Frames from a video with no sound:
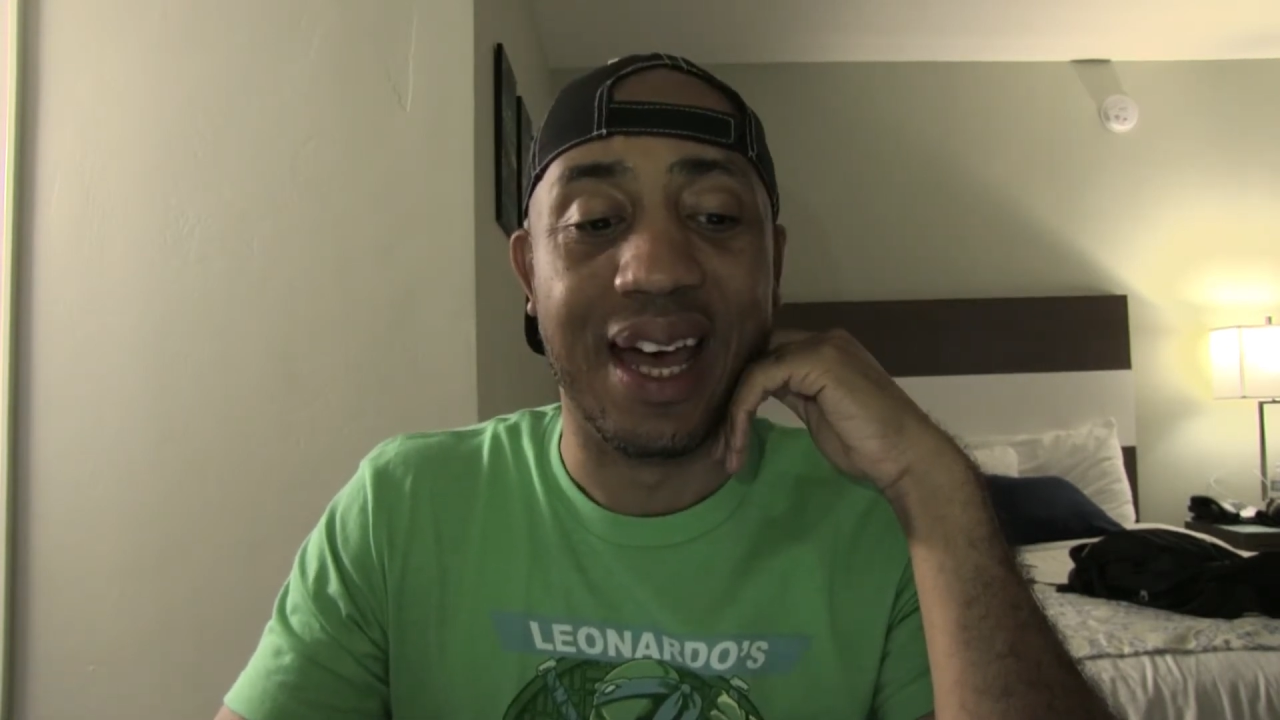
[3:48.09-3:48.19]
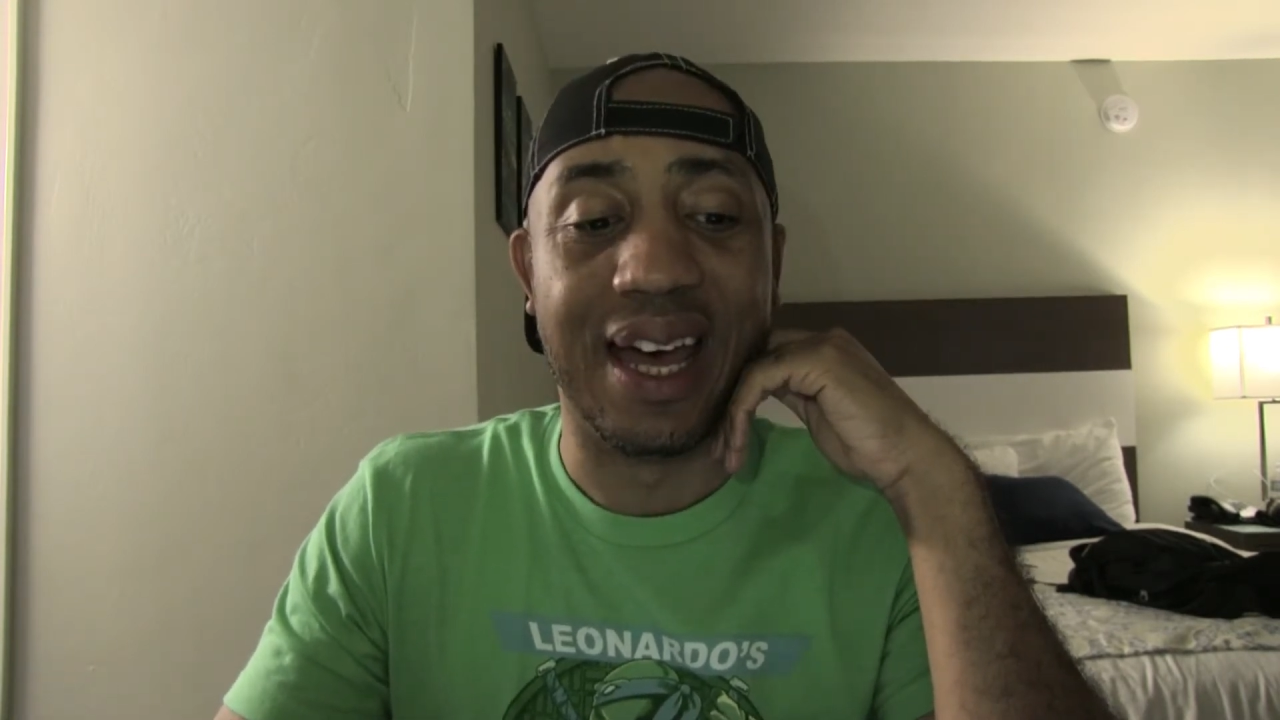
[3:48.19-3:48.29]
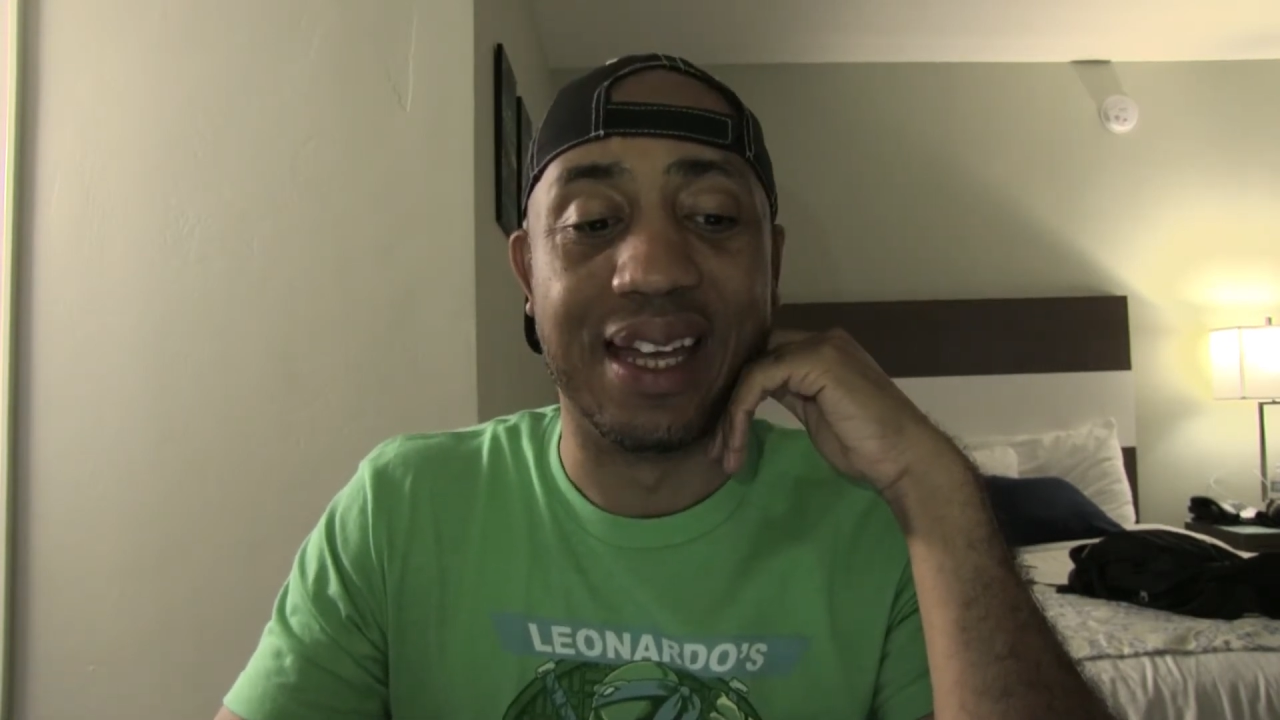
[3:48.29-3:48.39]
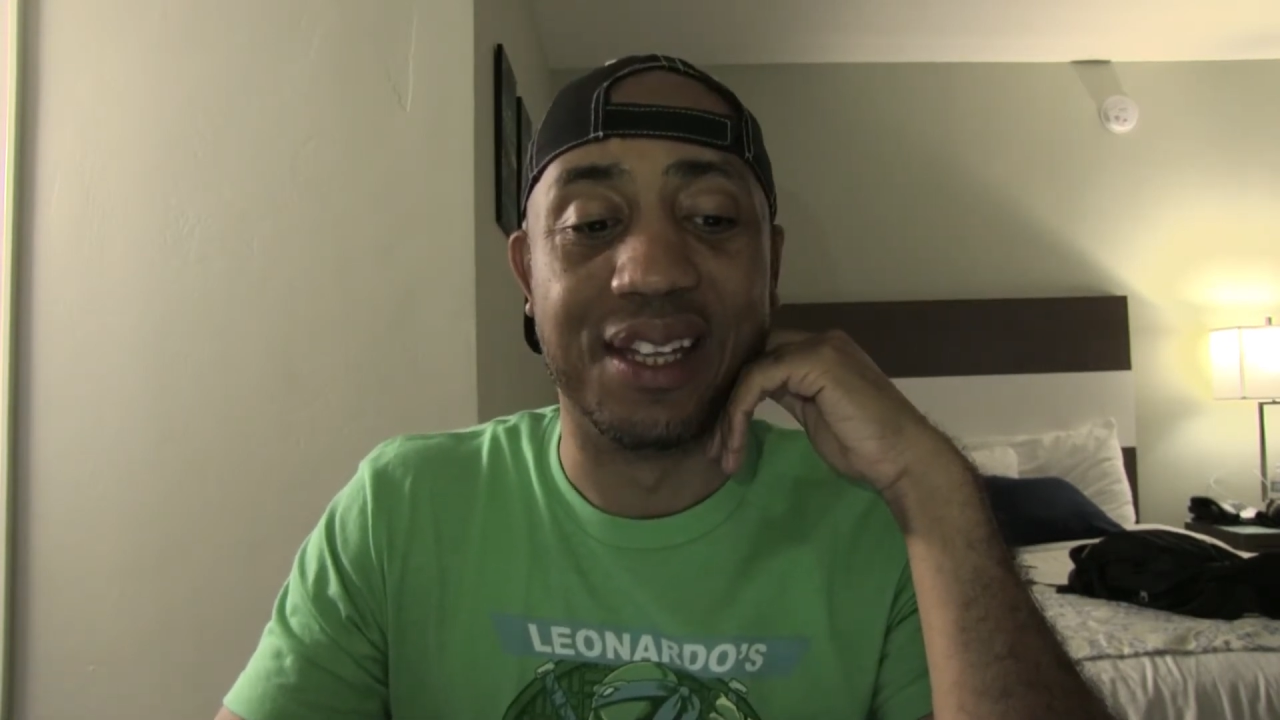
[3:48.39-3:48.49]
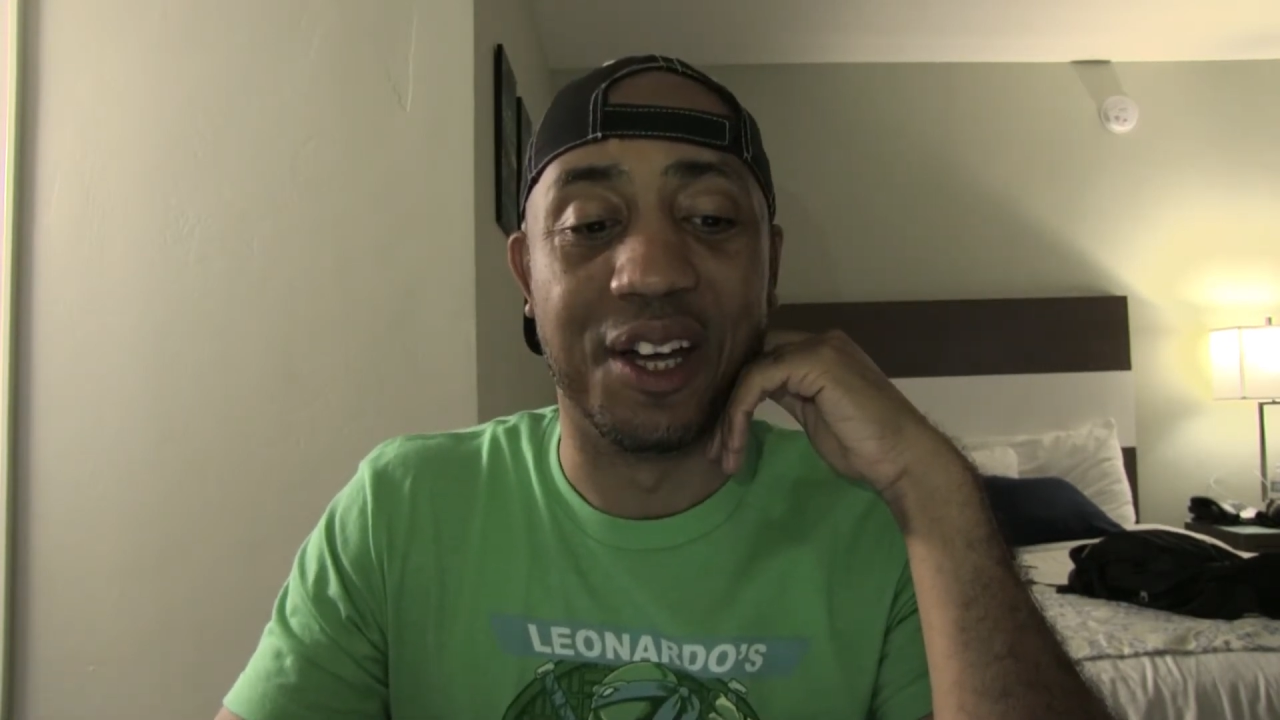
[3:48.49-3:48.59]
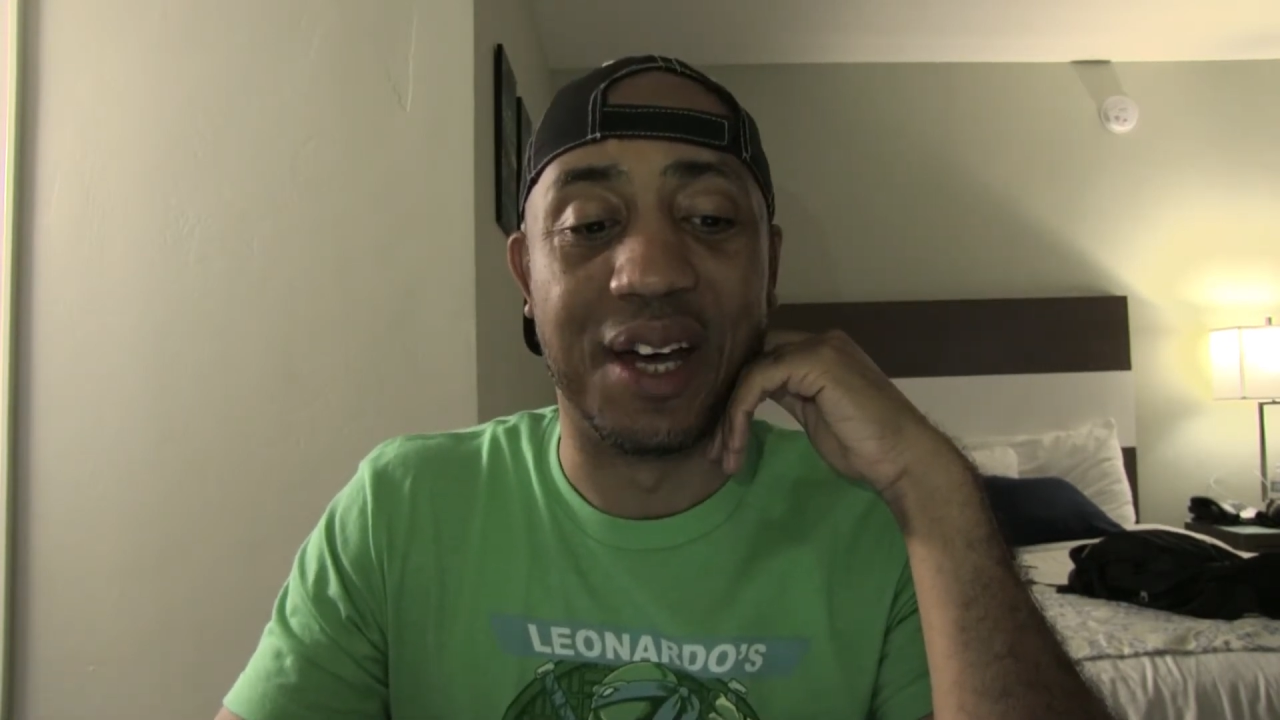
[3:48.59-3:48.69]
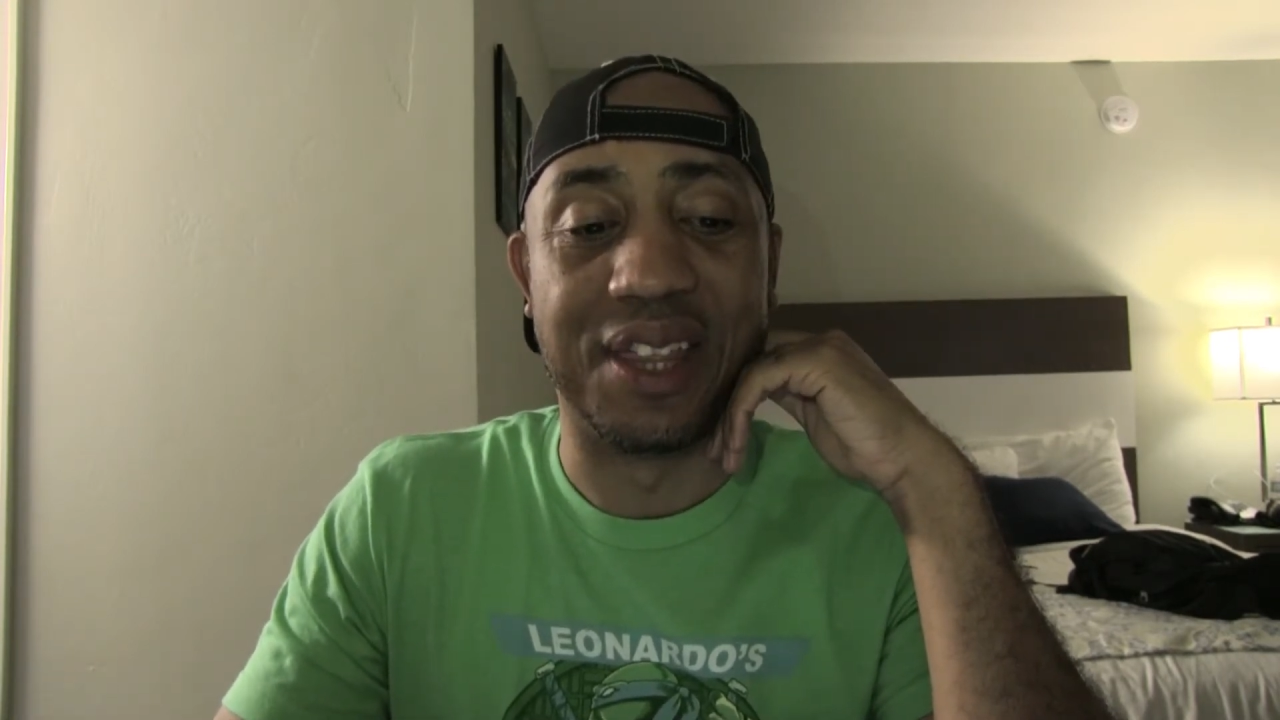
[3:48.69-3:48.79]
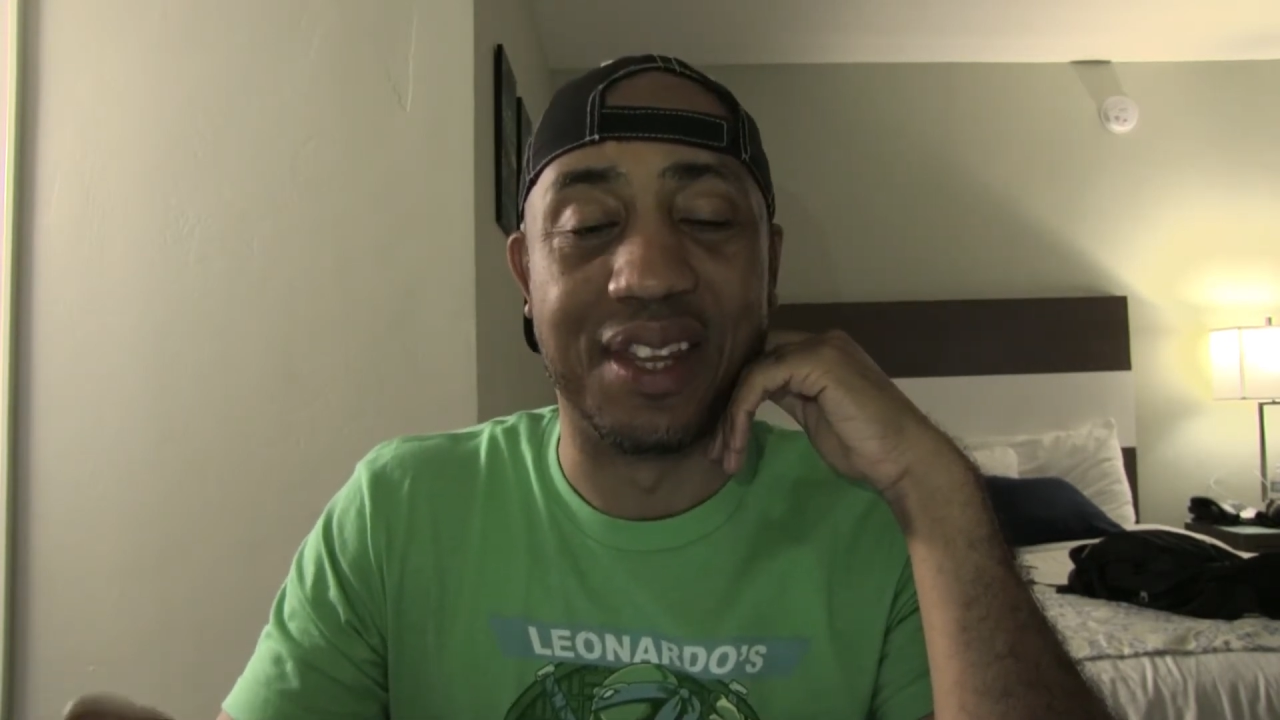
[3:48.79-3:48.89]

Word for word: and uh, I